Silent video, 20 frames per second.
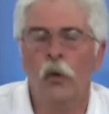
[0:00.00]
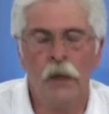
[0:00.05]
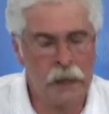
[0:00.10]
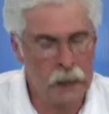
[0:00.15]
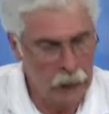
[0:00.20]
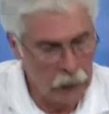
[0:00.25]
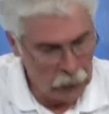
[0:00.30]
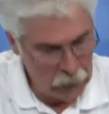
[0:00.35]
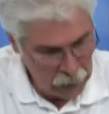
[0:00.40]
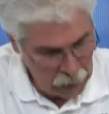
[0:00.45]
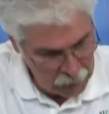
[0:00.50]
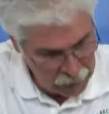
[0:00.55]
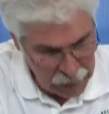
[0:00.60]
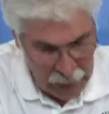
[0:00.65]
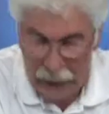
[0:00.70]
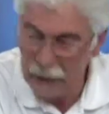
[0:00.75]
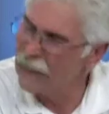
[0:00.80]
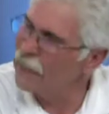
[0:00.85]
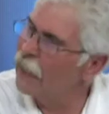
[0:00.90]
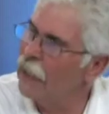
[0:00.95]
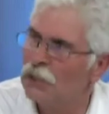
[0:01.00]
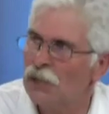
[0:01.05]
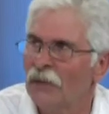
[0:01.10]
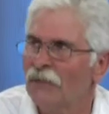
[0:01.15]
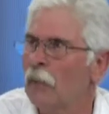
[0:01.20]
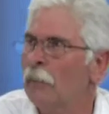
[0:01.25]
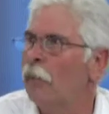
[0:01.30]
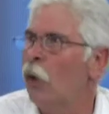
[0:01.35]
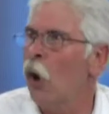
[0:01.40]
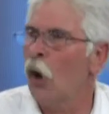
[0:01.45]
We get a lot, and the kids have
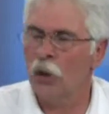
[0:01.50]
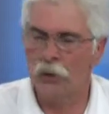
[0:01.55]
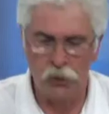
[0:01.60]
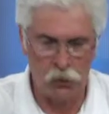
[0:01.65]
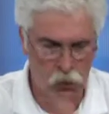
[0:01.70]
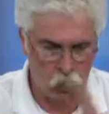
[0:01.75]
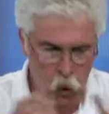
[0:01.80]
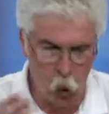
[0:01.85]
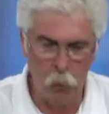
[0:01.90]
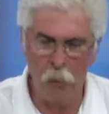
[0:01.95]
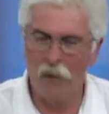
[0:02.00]
a ball because it's so